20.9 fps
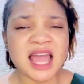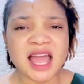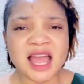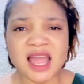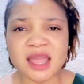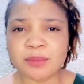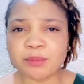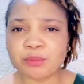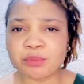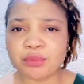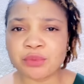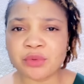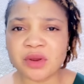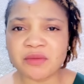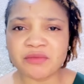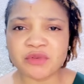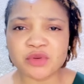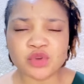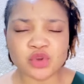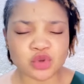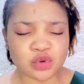I pray
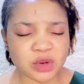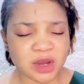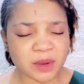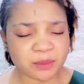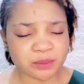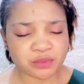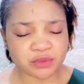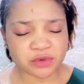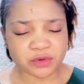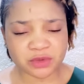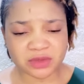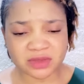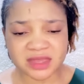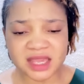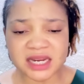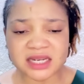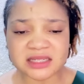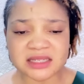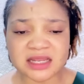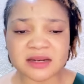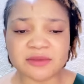for you. You are
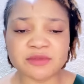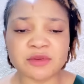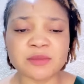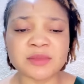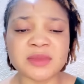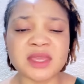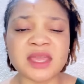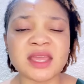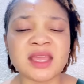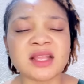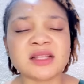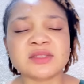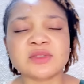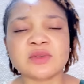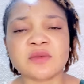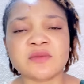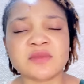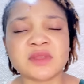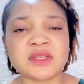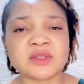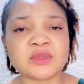protected from the hands
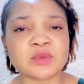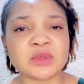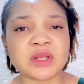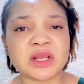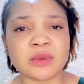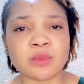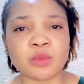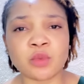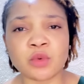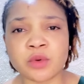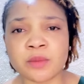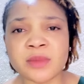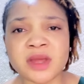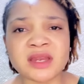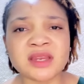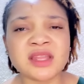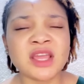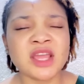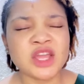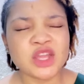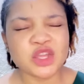of this
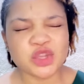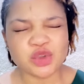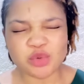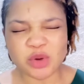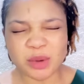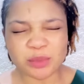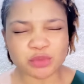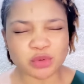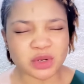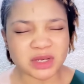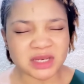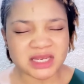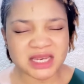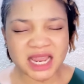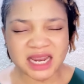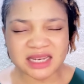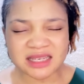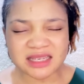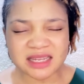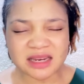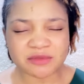woman. You are
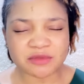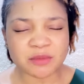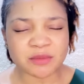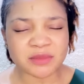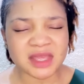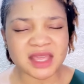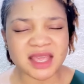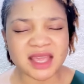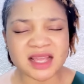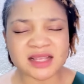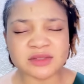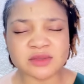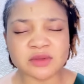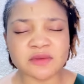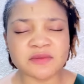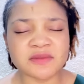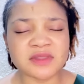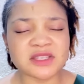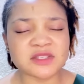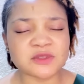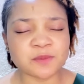protected from the hands
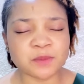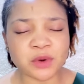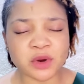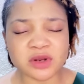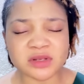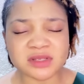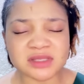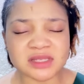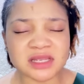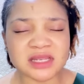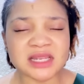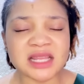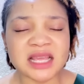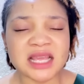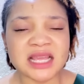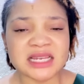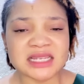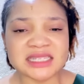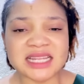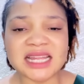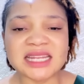of this person
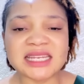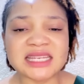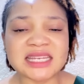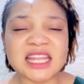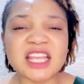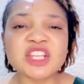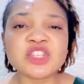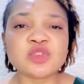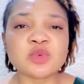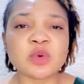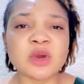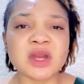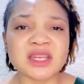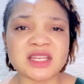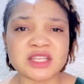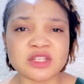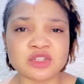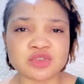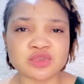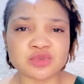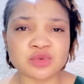that thinks you are an
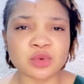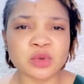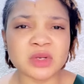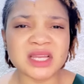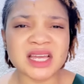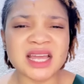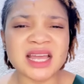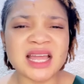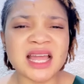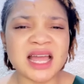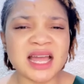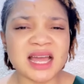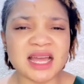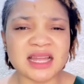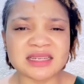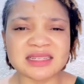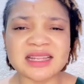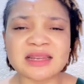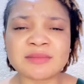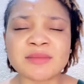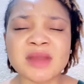intruder
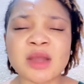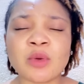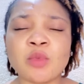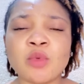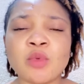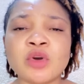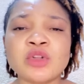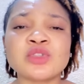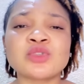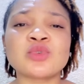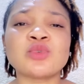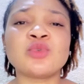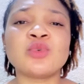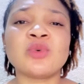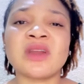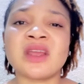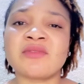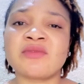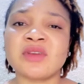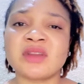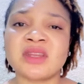and that might want to
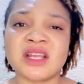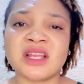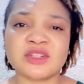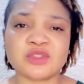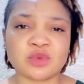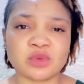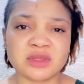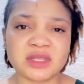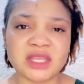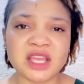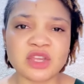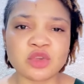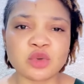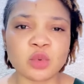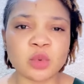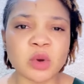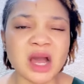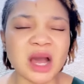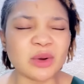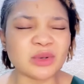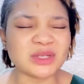do everything to take
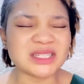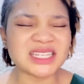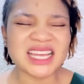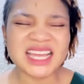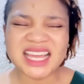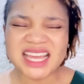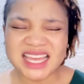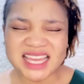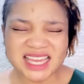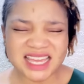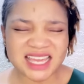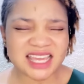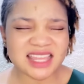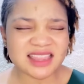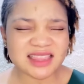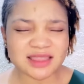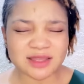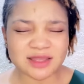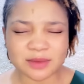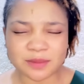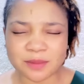you out.
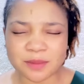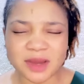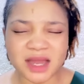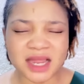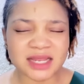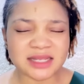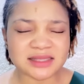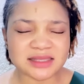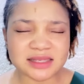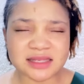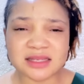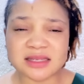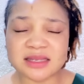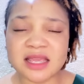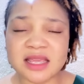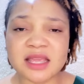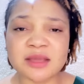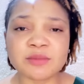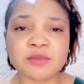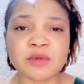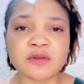In the mighty
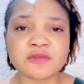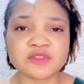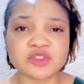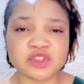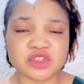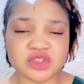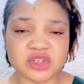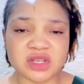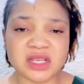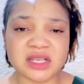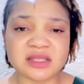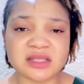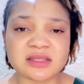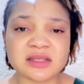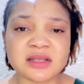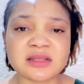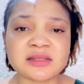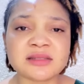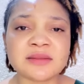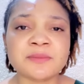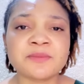name of
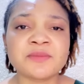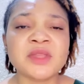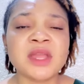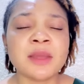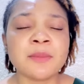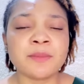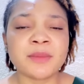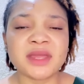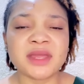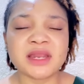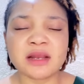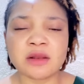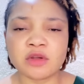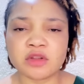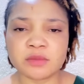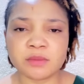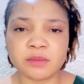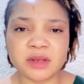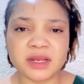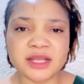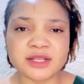Jesus, may the
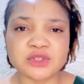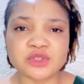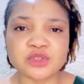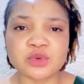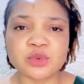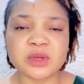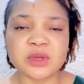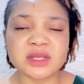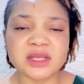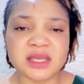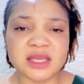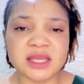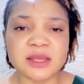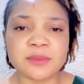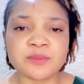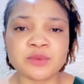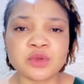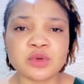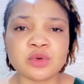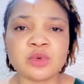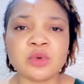Lord bless you and
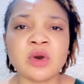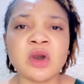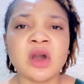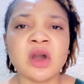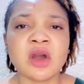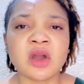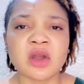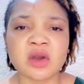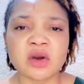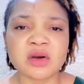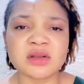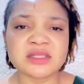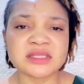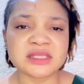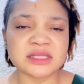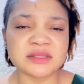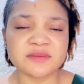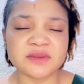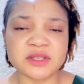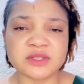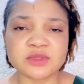keep you, cause
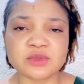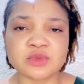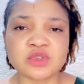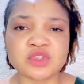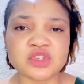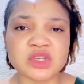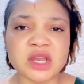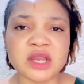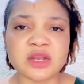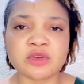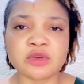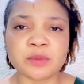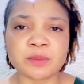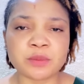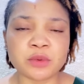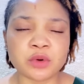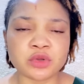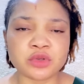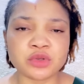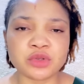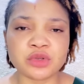His face to shine
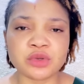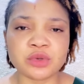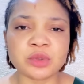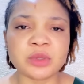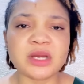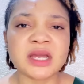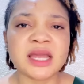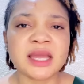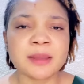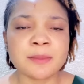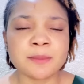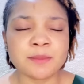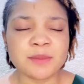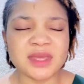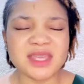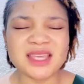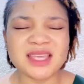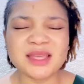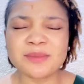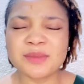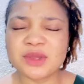upon you.
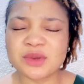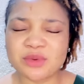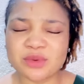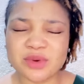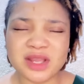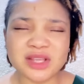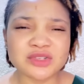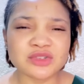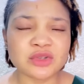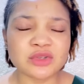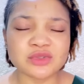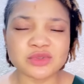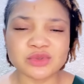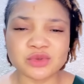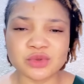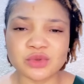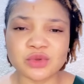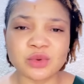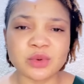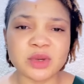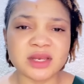May He be gracious
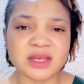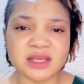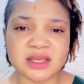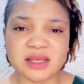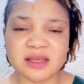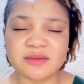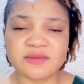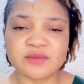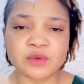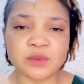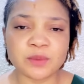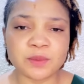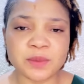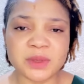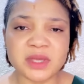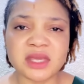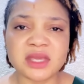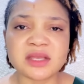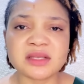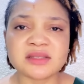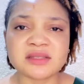to you and give you
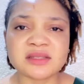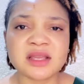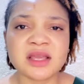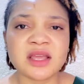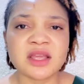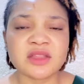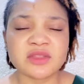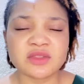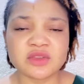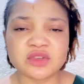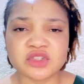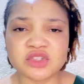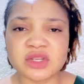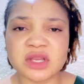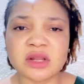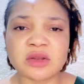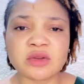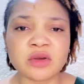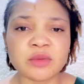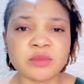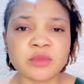peace, the
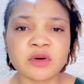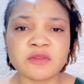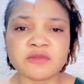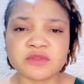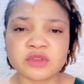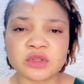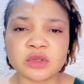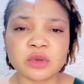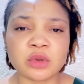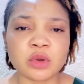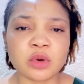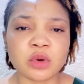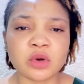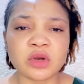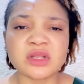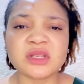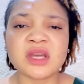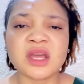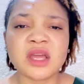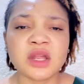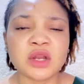shalom of the
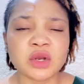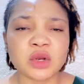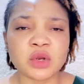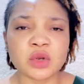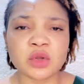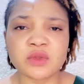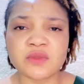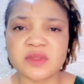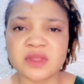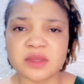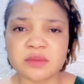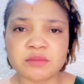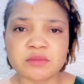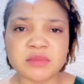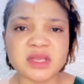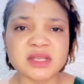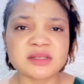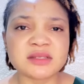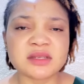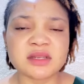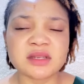Lord, nothing
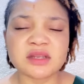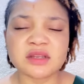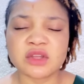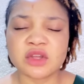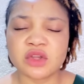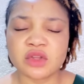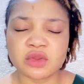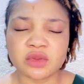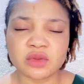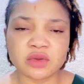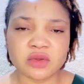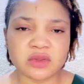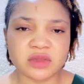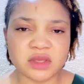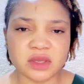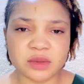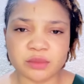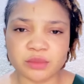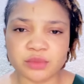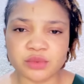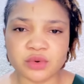missing,
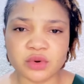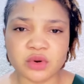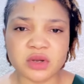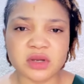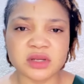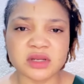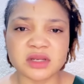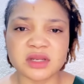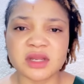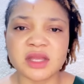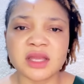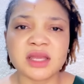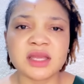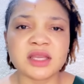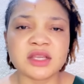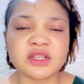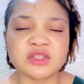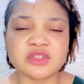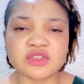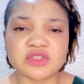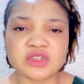nothing broken.
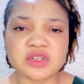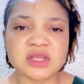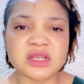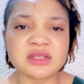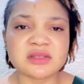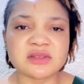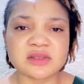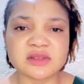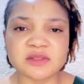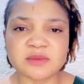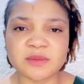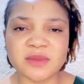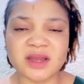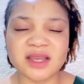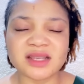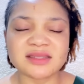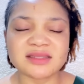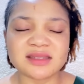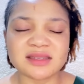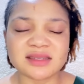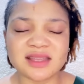In Jesus'
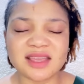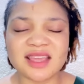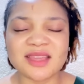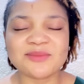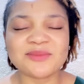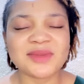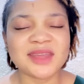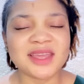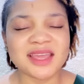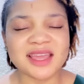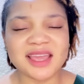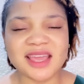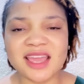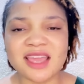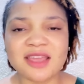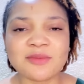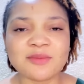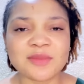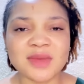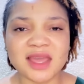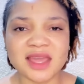mighty name,
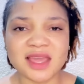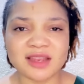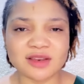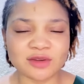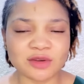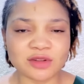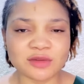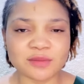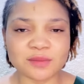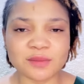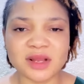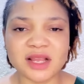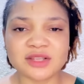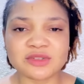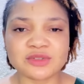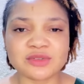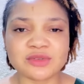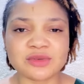amen. God bless